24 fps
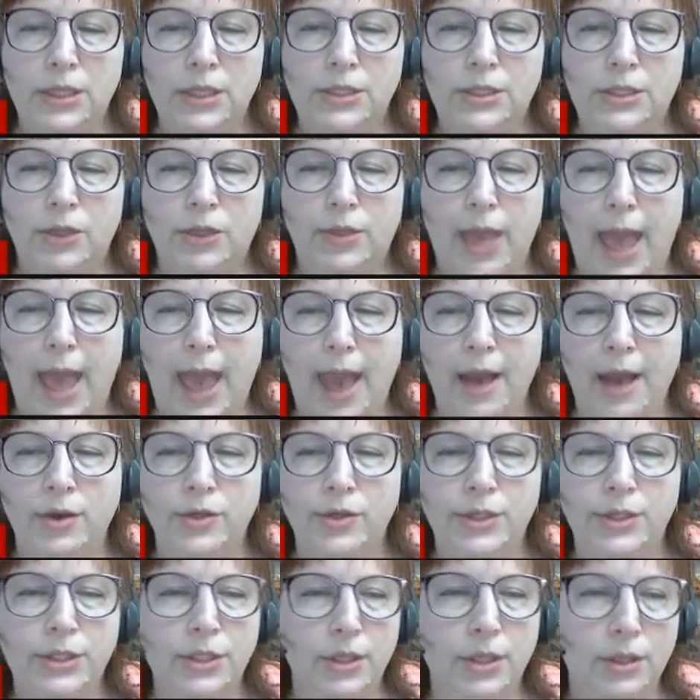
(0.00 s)
So the
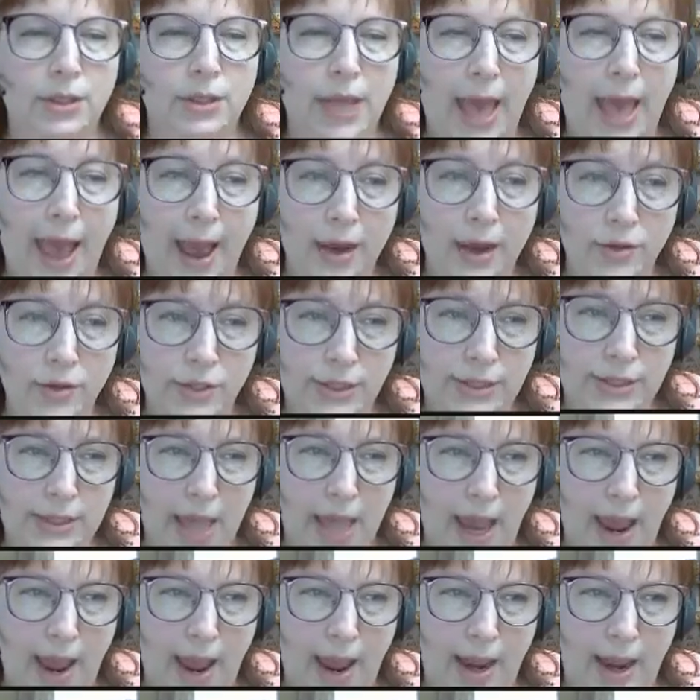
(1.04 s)
House
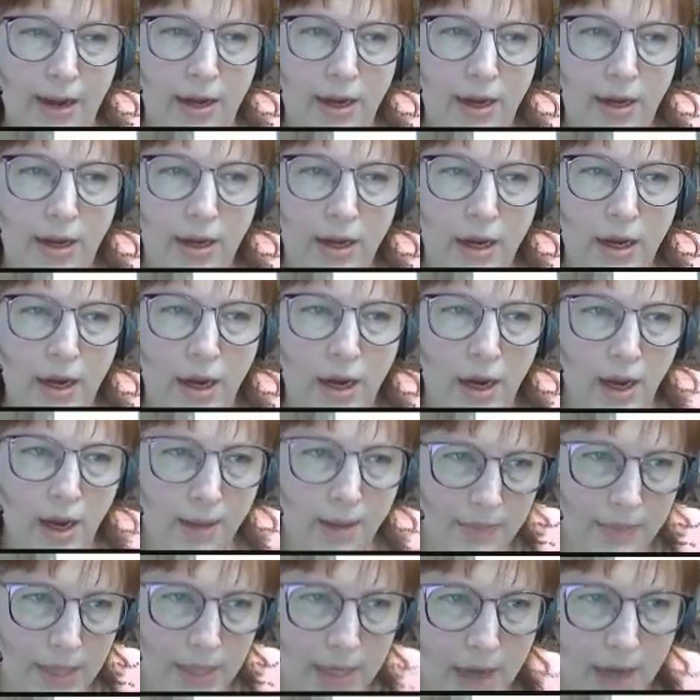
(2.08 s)
side,
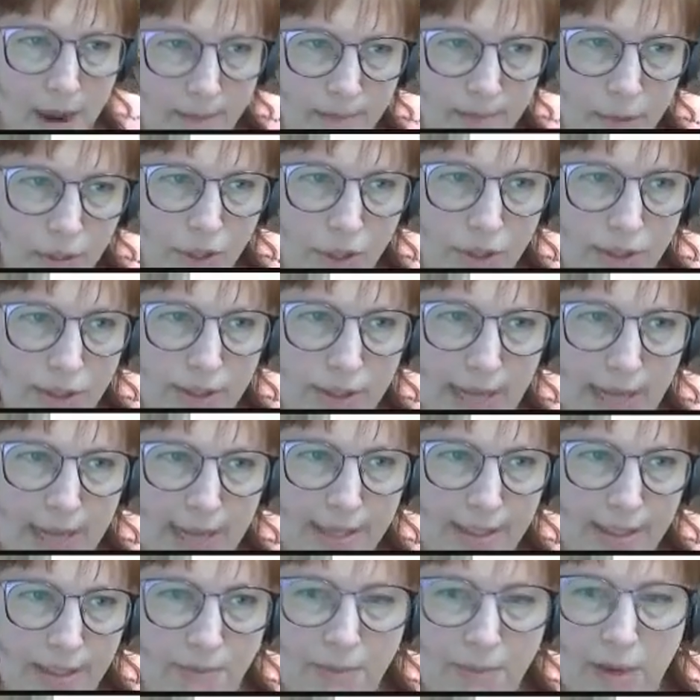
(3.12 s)
the numbers
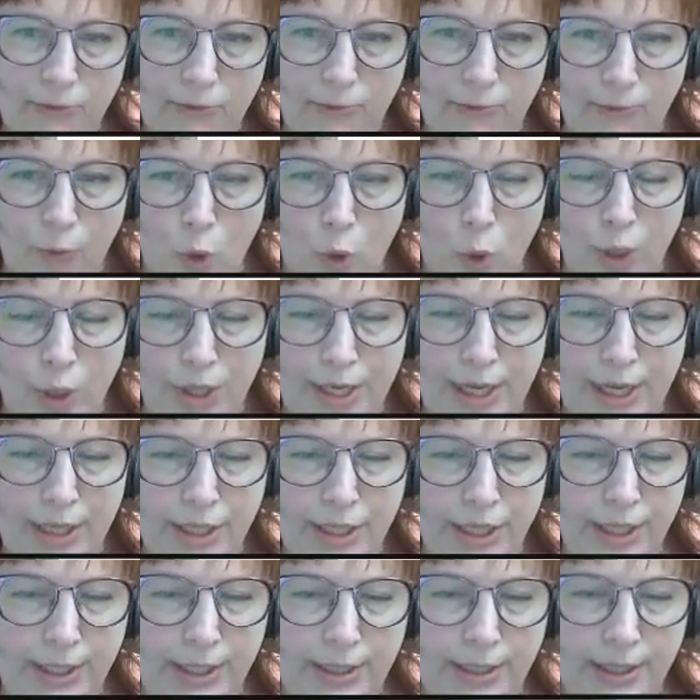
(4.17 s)
tend to be 4
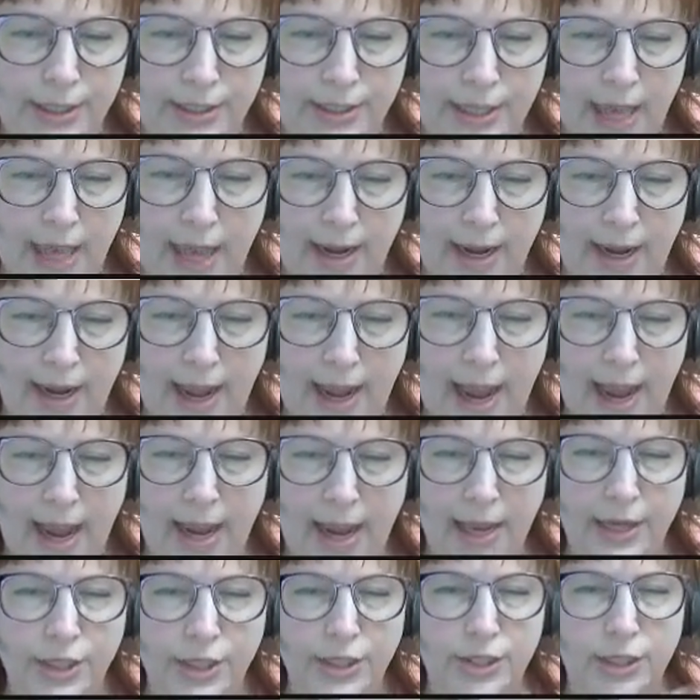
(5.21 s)
digits. It's got an
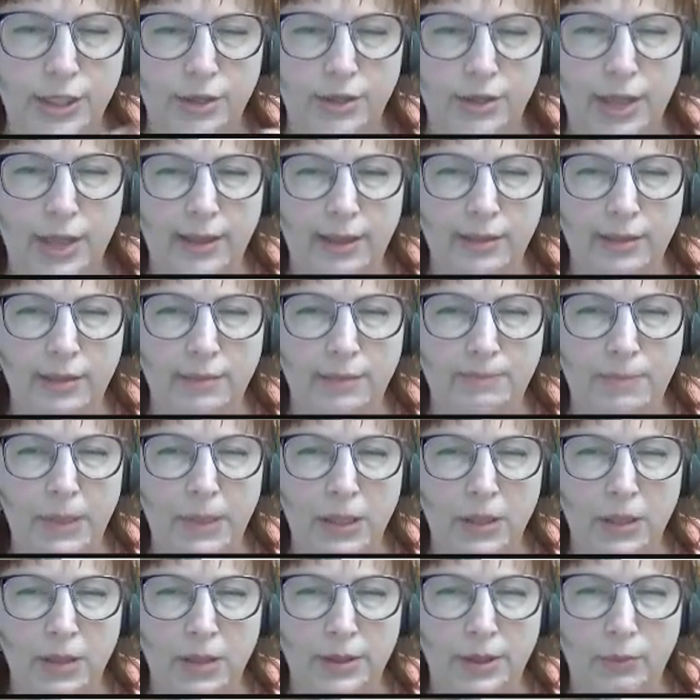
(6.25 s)
H. So like the
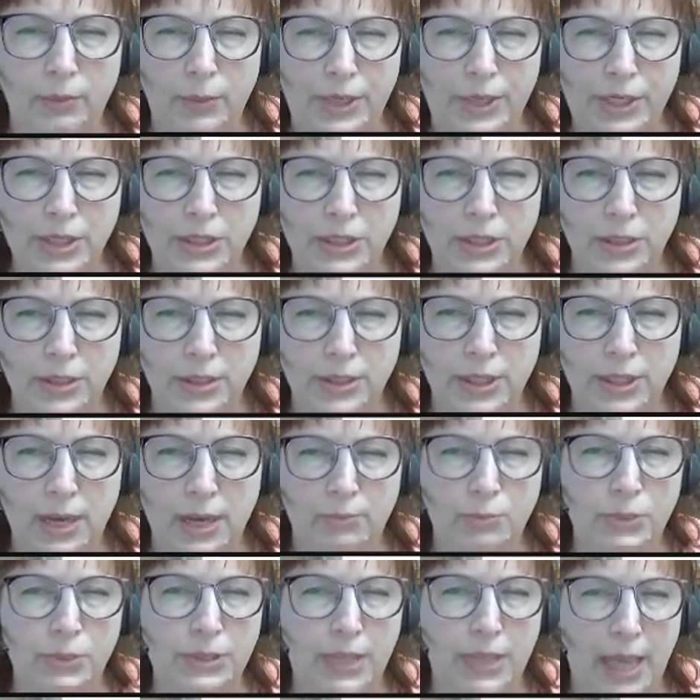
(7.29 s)
bill that we just looked
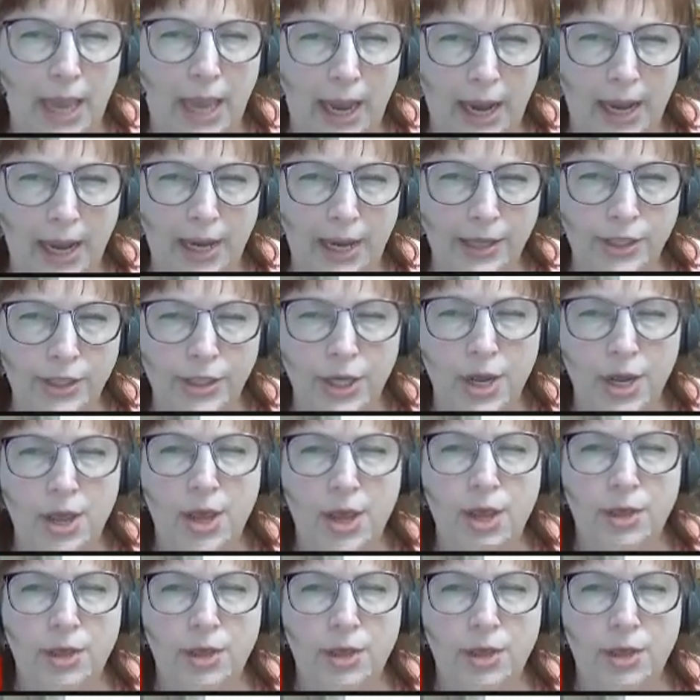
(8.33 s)
up was H